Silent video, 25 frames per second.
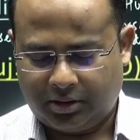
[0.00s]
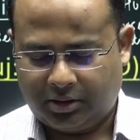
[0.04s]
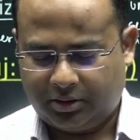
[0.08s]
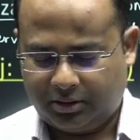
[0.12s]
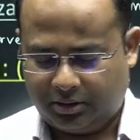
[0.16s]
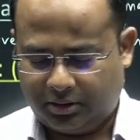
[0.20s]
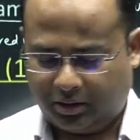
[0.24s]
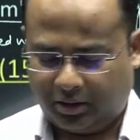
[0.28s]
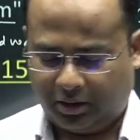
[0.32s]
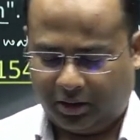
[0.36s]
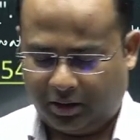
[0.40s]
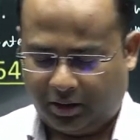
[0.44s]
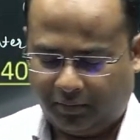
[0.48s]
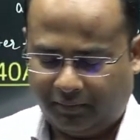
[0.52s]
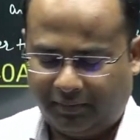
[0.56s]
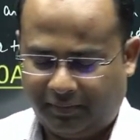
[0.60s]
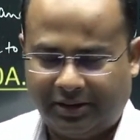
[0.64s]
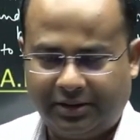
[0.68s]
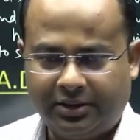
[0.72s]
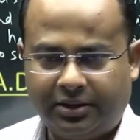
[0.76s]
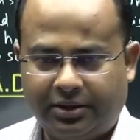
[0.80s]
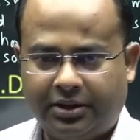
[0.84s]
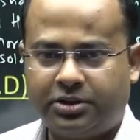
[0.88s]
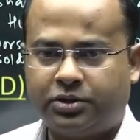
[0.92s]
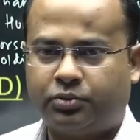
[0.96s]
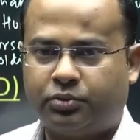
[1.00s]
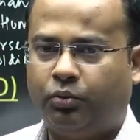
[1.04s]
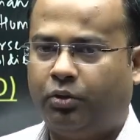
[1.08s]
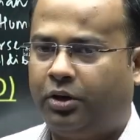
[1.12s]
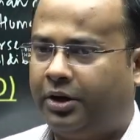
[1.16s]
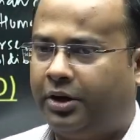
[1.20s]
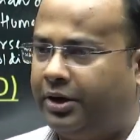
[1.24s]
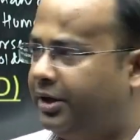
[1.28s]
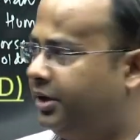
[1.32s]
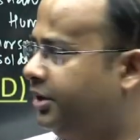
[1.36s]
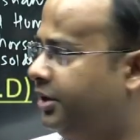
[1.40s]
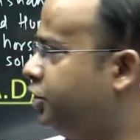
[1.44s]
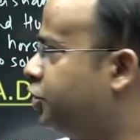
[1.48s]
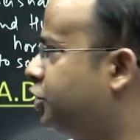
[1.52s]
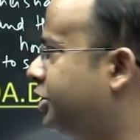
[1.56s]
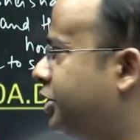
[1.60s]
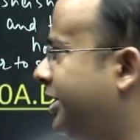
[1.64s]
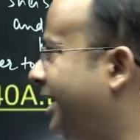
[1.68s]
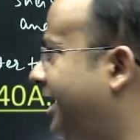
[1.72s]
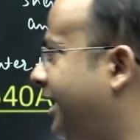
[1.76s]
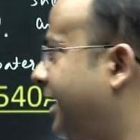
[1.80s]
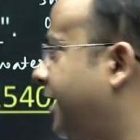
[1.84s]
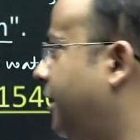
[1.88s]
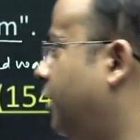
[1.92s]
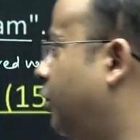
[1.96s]
war
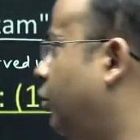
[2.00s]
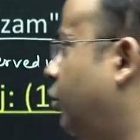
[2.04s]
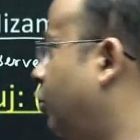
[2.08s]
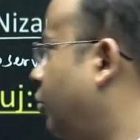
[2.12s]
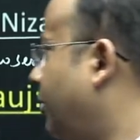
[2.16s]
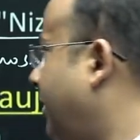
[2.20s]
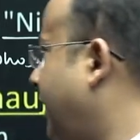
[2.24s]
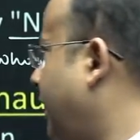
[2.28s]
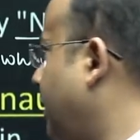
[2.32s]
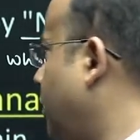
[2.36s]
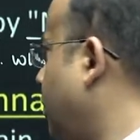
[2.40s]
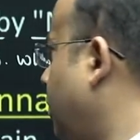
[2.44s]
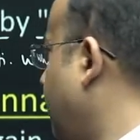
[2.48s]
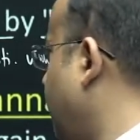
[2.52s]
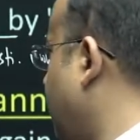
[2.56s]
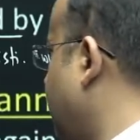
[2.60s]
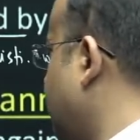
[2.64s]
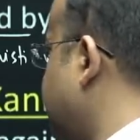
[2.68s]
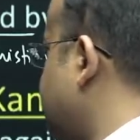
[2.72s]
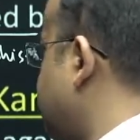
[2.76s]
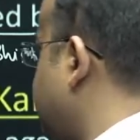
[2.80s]
initiated, Humayun was